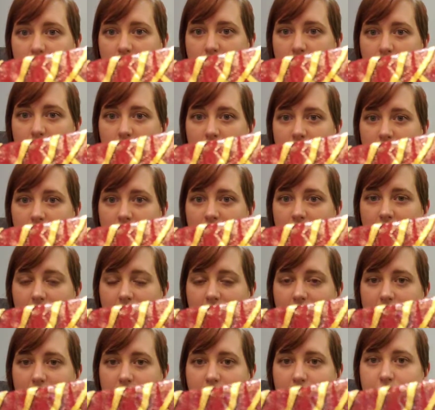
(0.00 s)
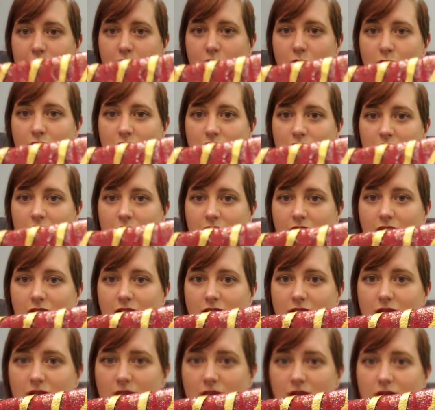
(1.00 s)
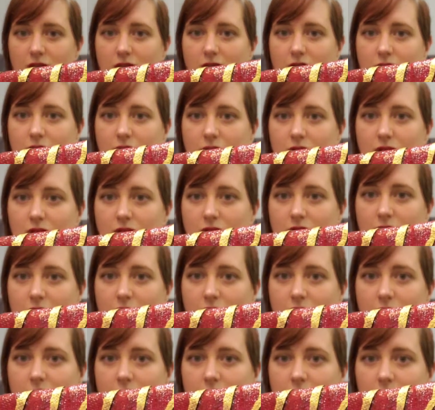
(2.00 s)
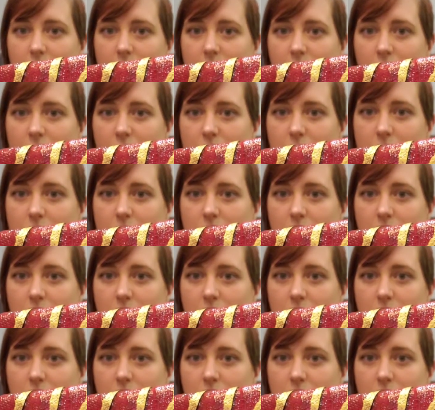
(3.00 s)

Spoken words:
Let me see if I can get this to focus on it. There we go.